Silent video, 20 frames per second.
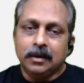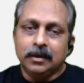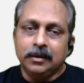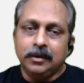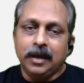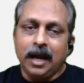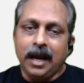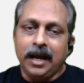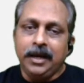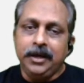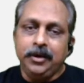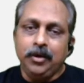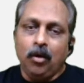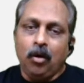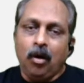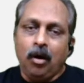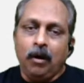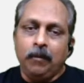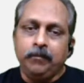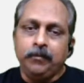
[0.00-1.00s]
died
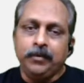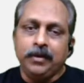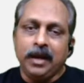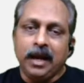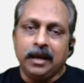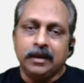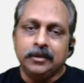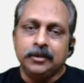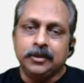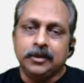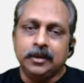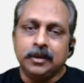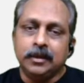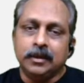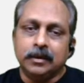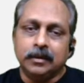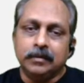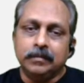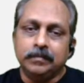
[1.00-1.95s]
of cancer.